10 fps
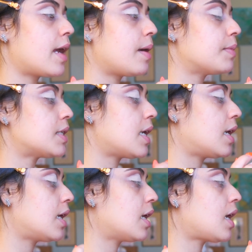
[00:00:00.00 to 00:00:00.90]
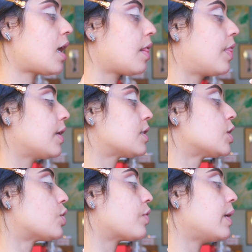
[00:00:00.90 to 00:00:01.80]
am taking
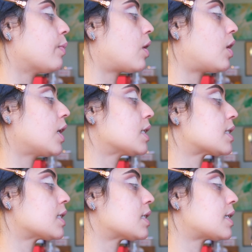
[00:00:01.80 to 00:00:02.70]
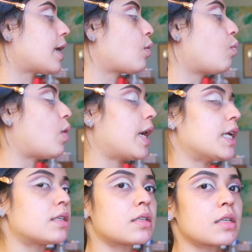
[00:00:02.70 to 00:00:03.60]
this Dreamer. It's this like
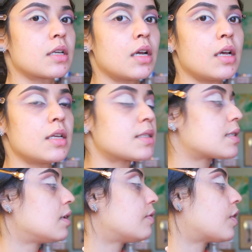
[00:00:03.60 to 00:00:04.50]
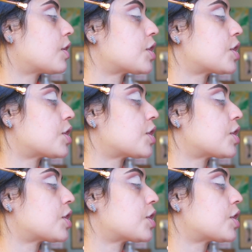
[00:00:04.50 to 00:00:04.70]
white silver